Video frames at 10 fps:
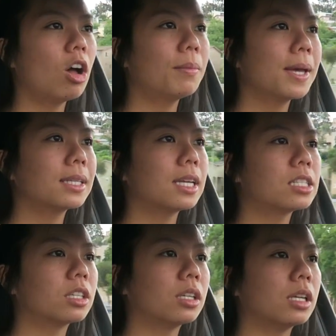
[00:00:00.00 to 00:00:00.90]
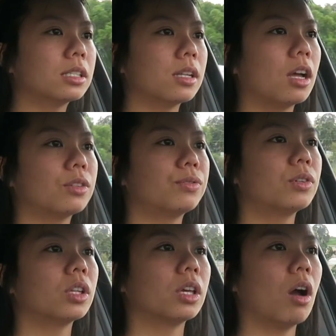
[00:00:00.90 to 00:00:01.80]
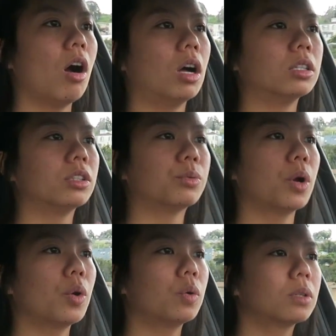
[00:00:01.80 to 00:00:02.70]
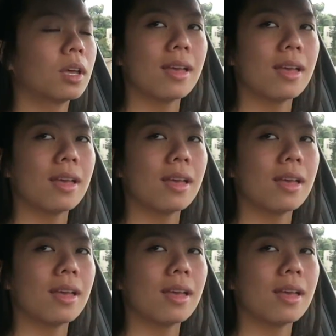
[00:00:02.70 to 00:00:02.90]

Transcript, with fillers: all my attention is not fully on the road.